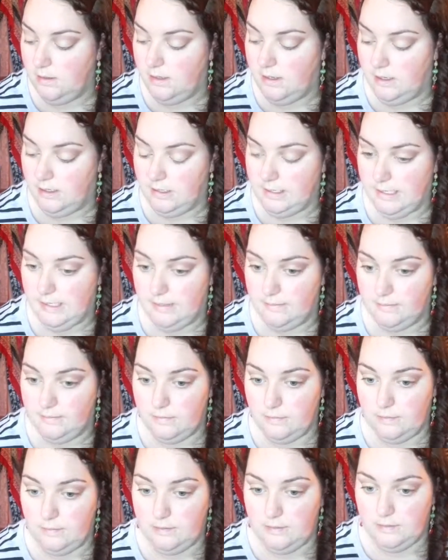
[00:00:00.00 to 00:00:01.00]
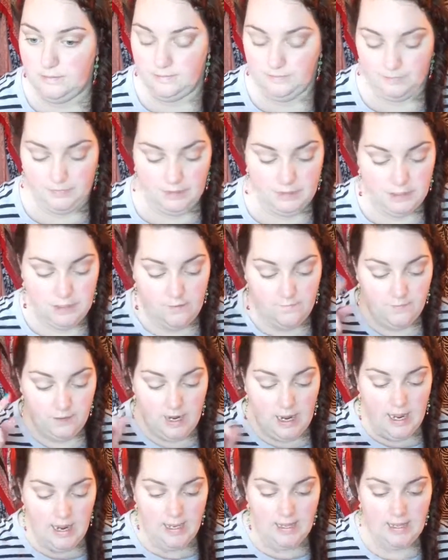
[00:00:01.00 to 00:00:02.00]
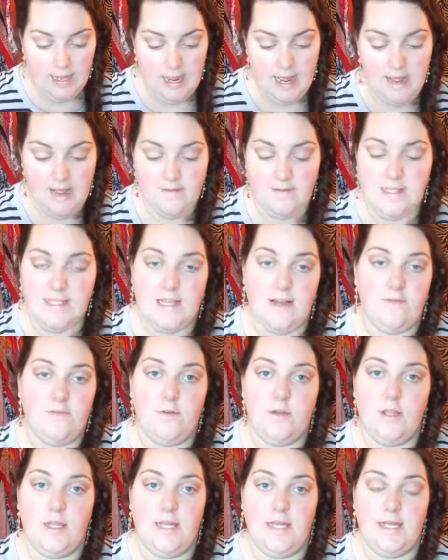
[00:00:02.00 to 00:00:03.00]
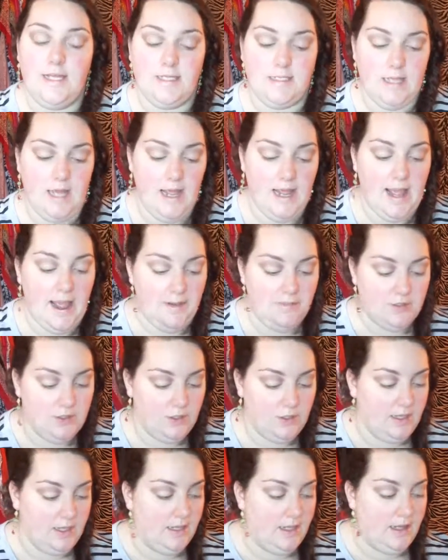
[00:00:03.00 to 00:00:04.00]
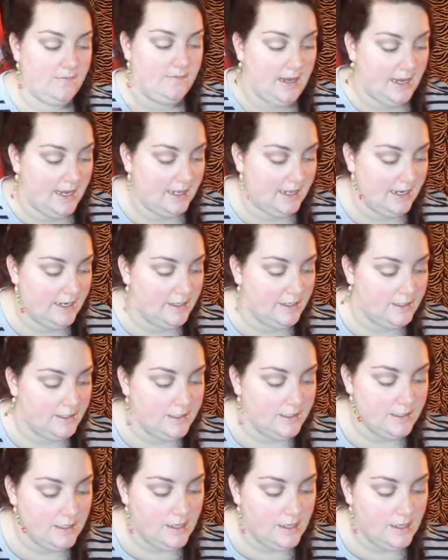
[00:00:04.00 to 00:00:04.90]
Okay, so for highlight, I have several things. I absolutely love highlighters.